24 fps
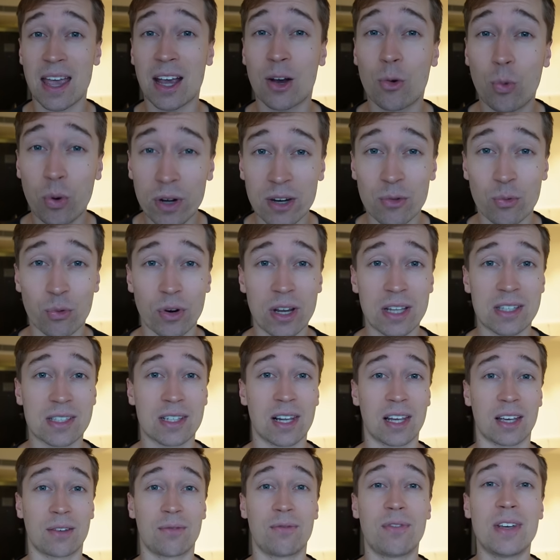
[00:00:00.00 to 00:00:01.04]
equity
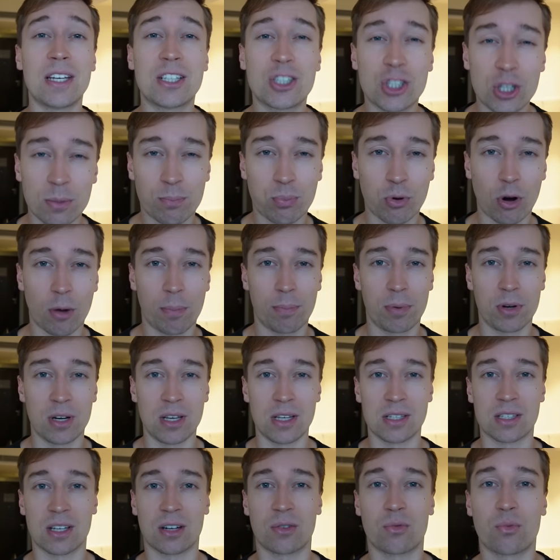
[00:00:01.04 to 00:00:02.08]
REITs like Vici
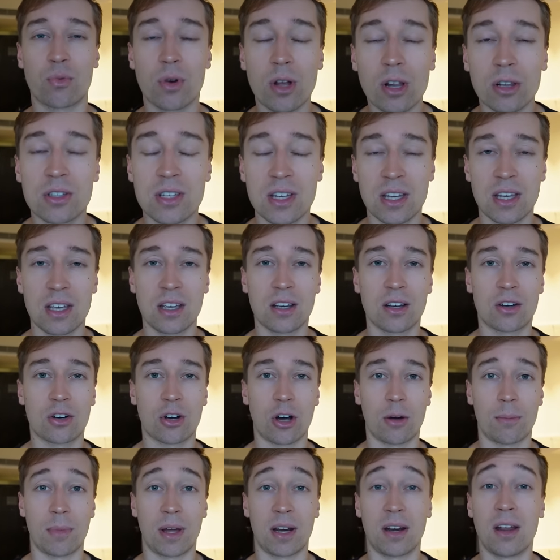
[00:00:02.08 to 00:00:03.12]
Properties and Realty
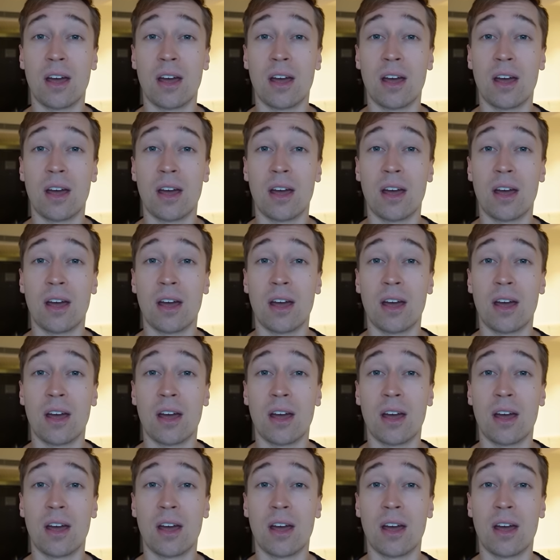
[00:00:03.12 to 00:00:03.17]
Income